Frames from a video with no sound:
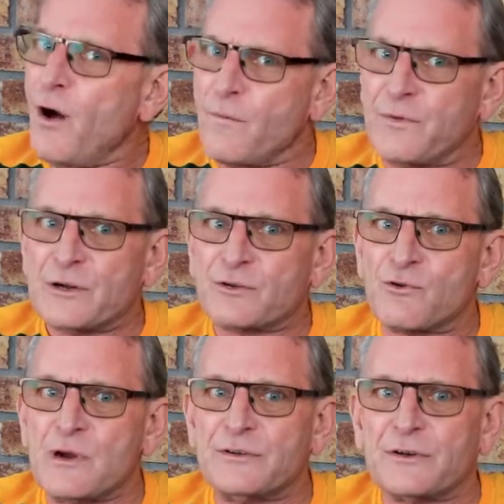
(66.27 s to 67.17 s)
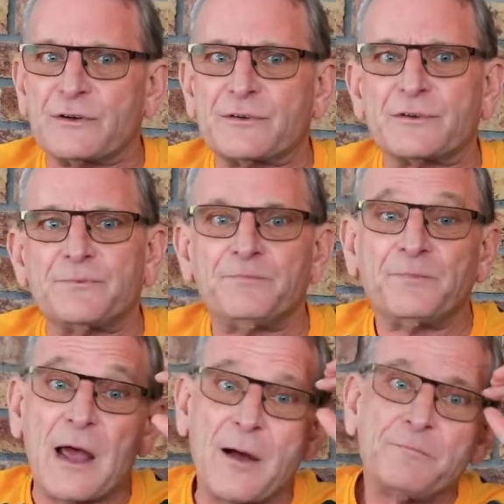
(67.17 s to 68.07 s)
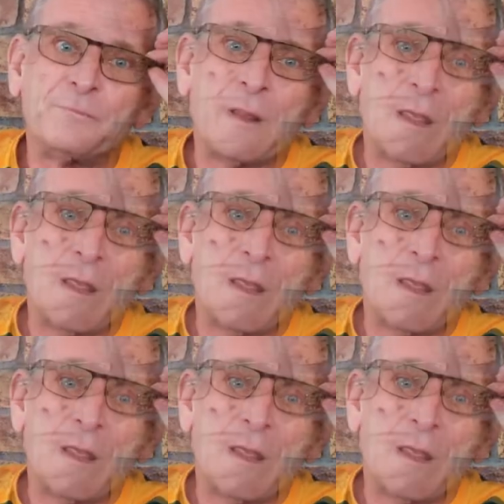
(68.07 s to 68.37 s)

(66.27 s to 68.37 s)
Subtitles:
obvious reasons. Now,